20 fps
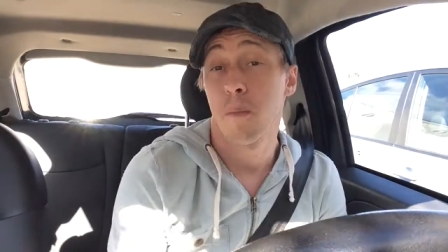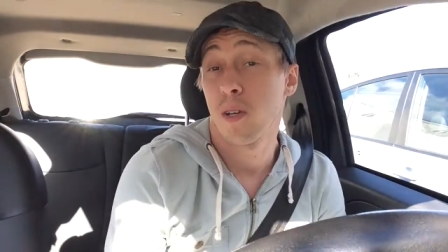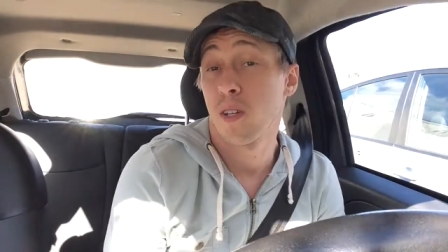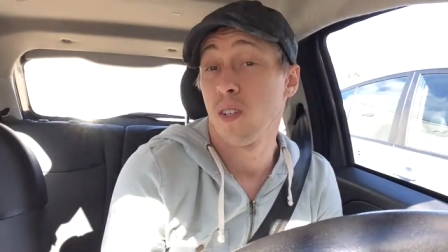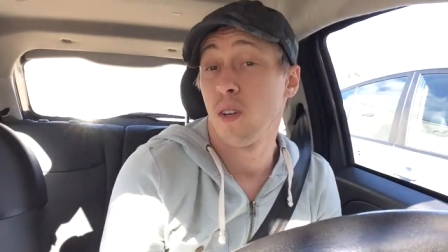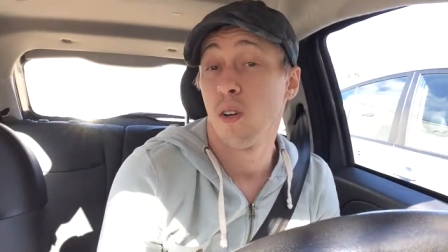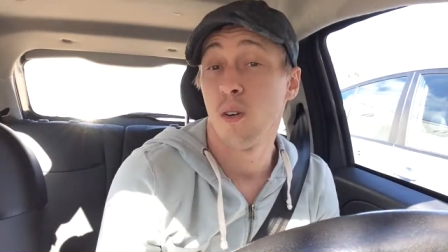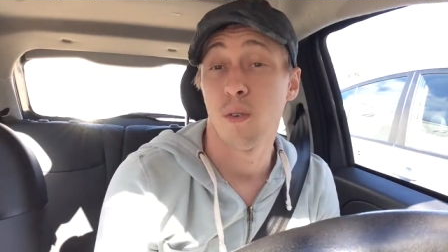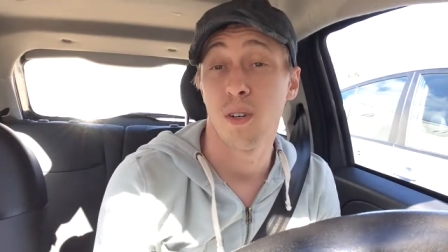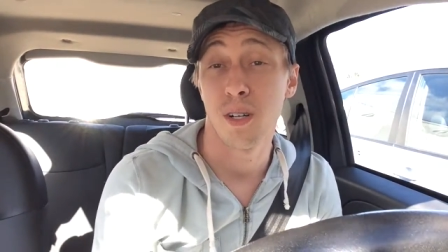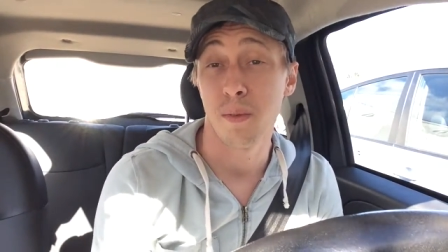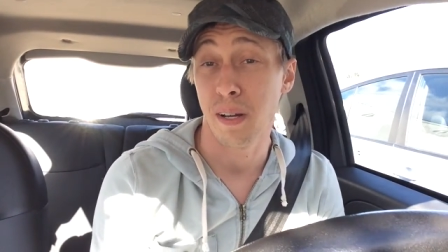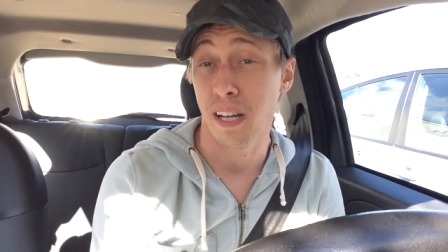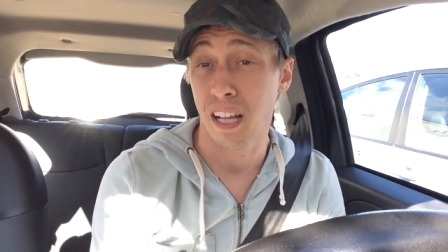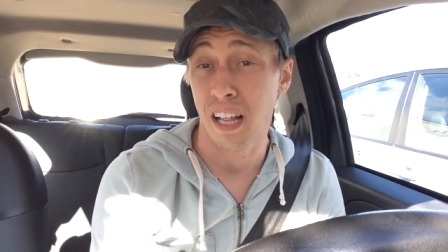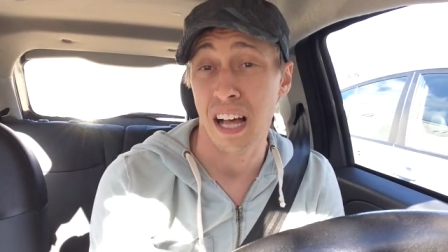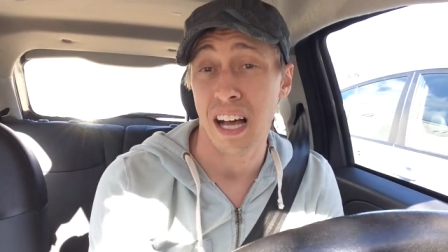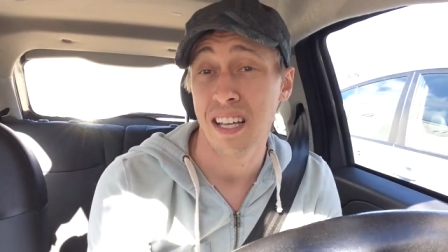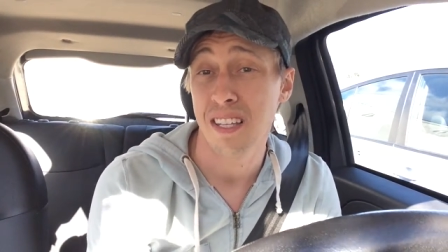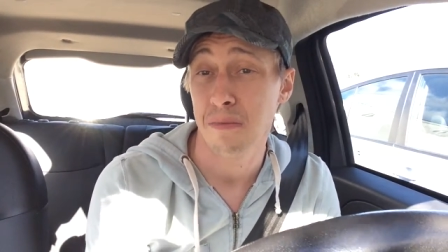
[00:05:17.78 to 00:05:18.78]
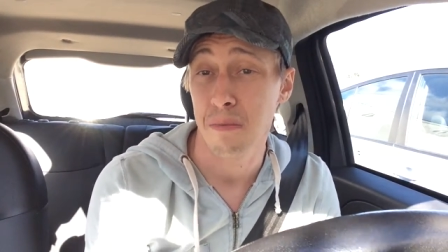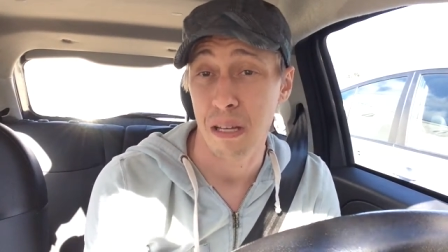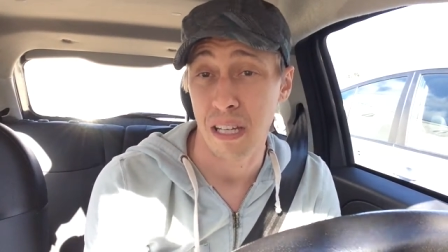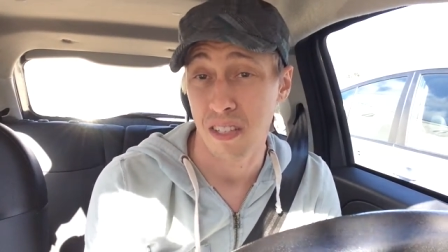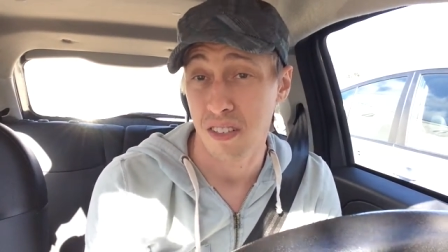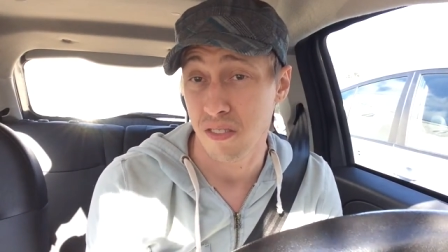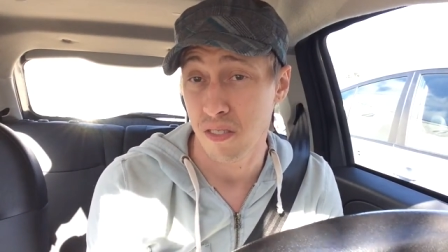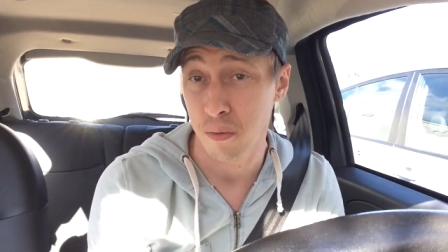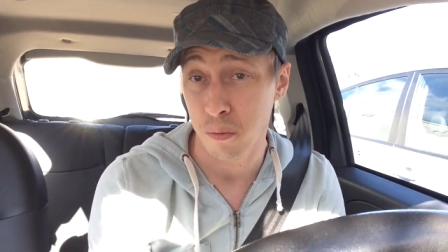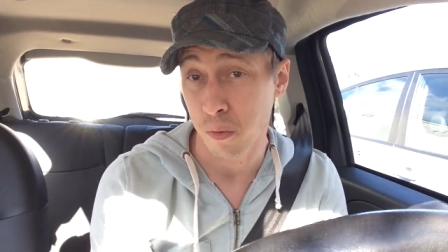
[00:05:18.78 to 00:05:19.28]
You know, one of my
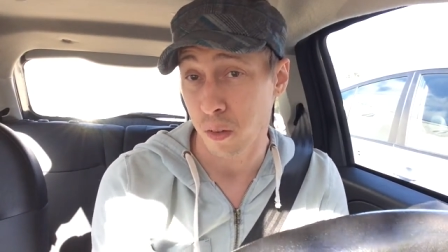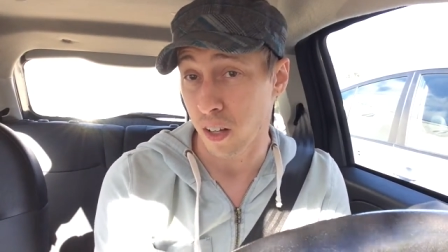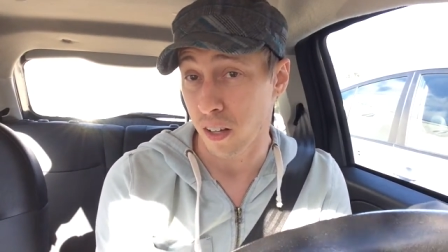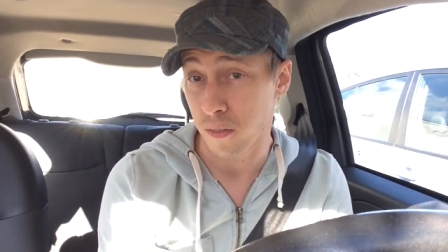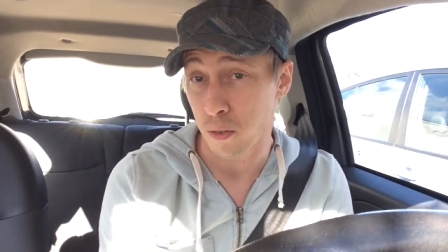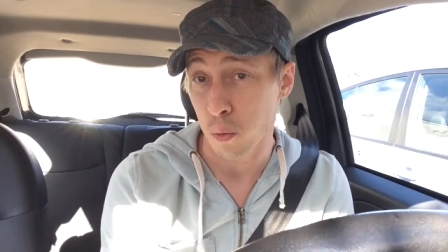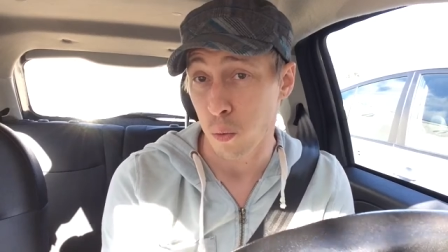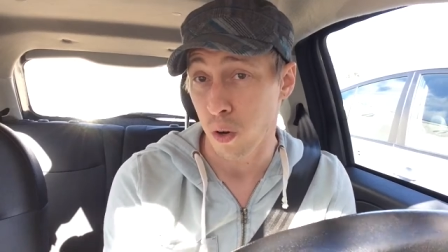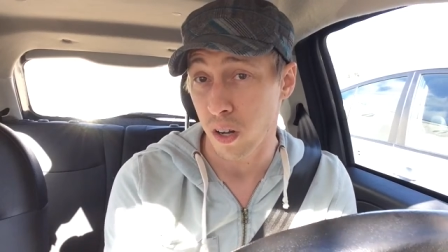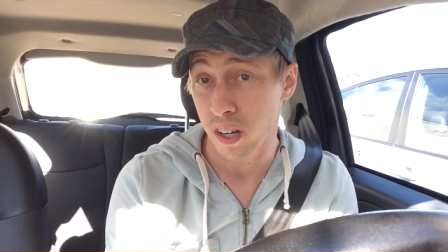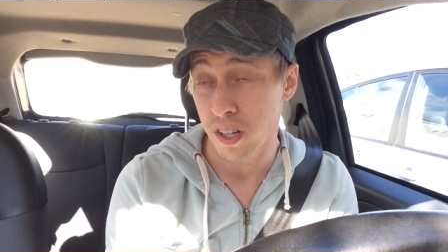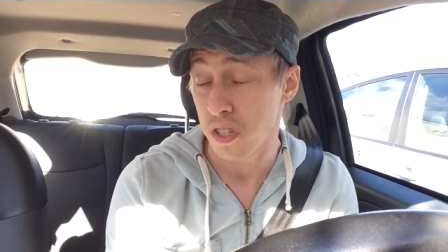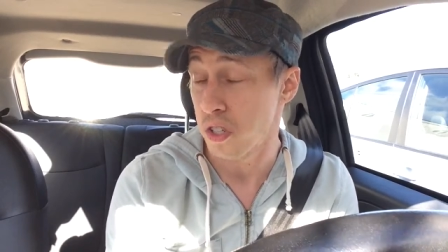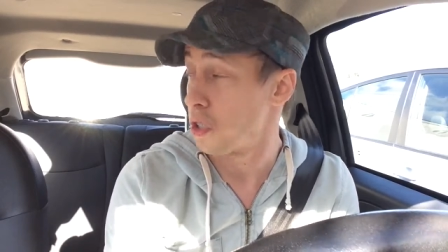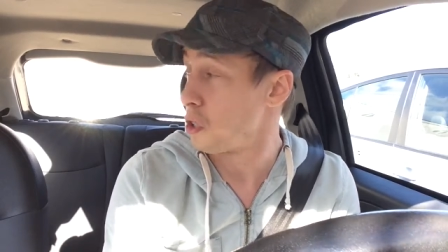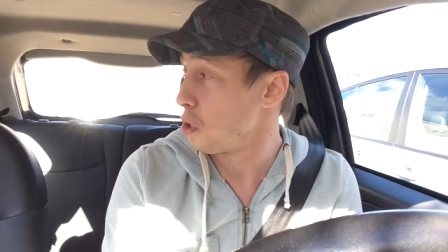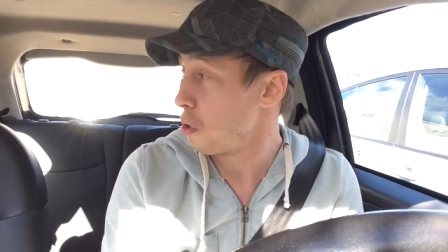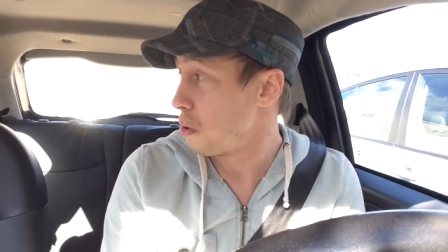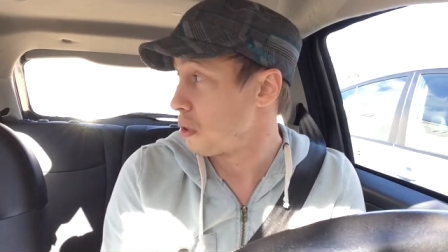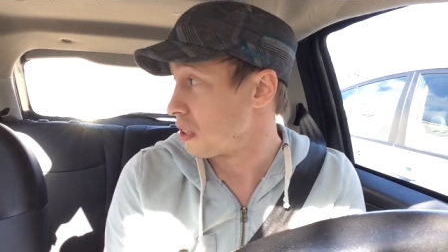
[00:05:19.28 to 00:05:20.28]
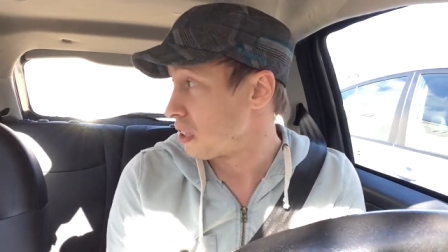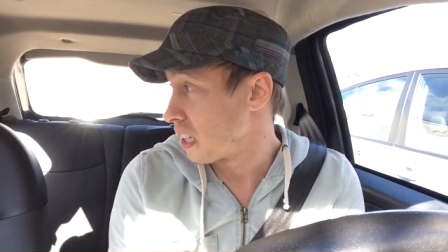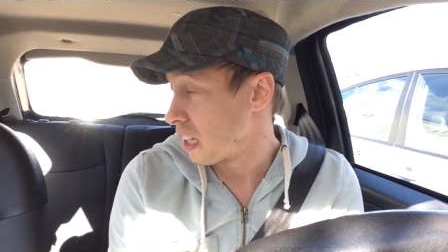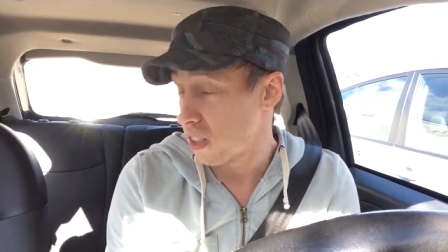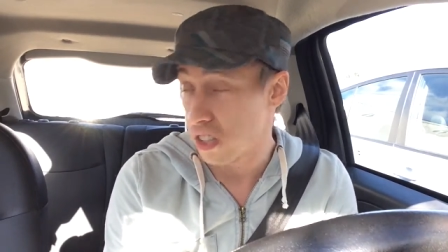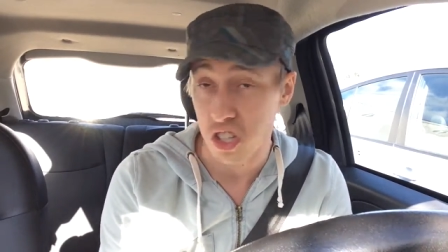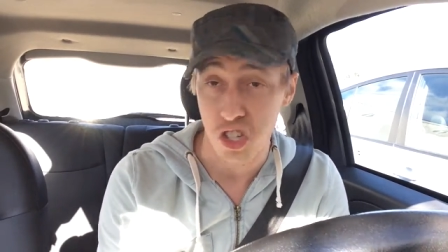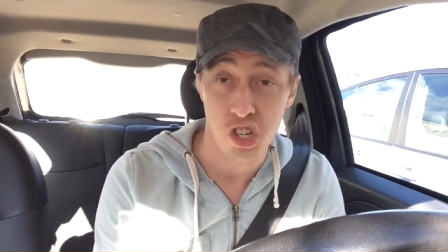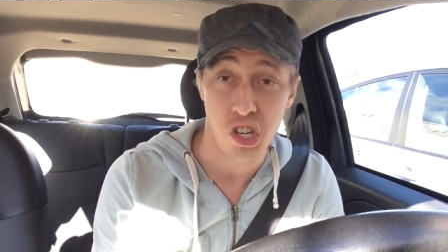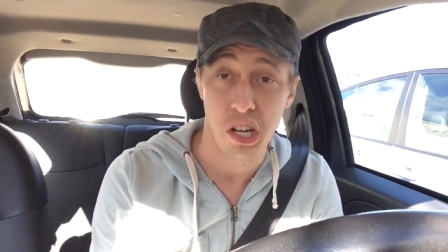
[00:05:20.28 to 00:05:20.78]
classmates from level one and two is
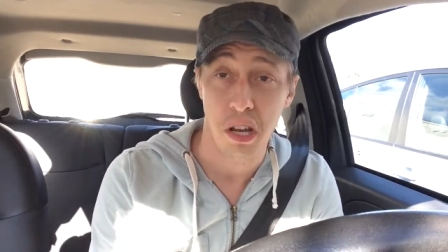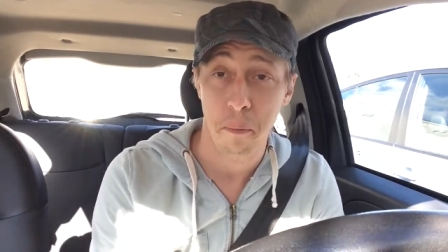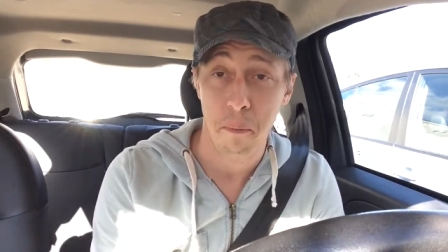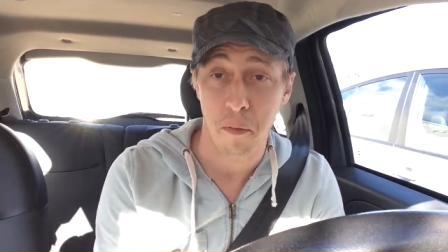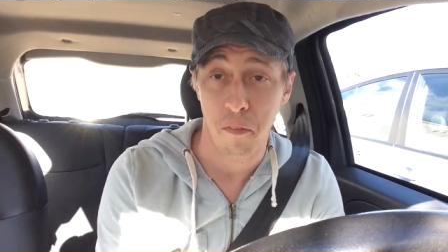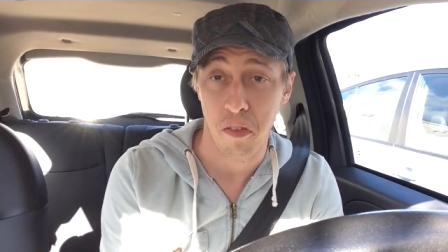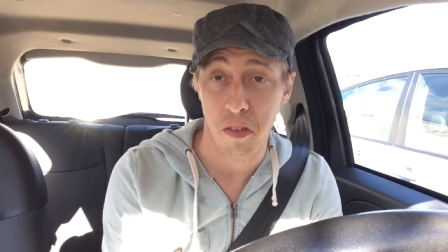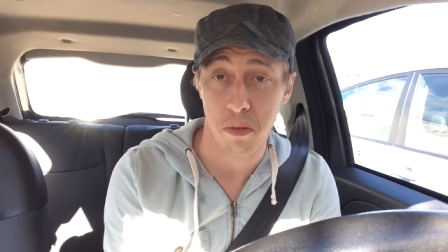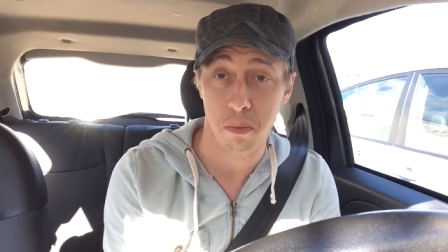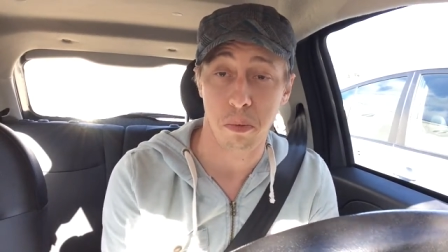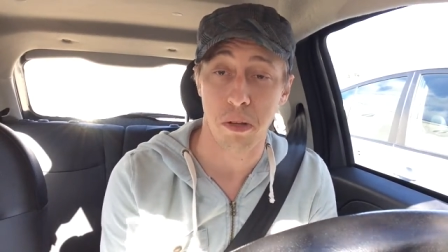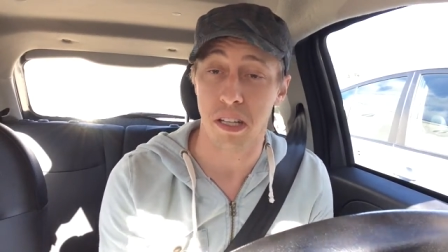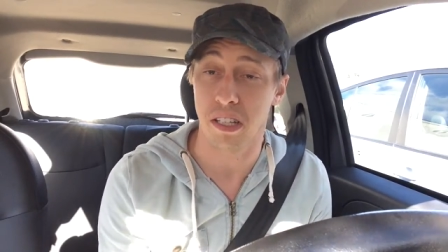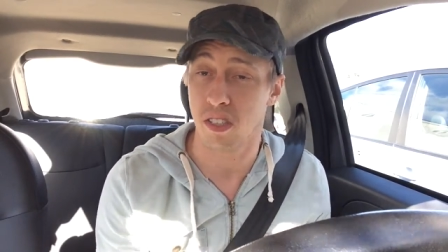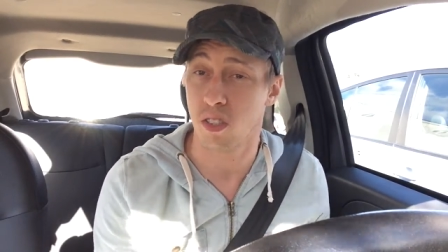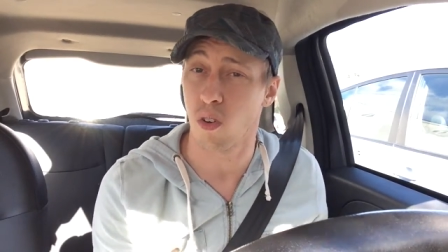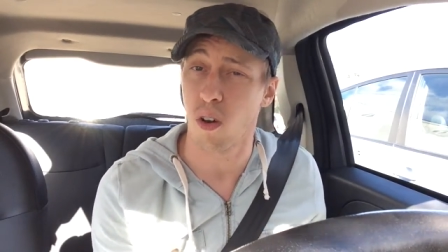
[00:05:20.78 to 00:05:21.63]
now the GM of this place,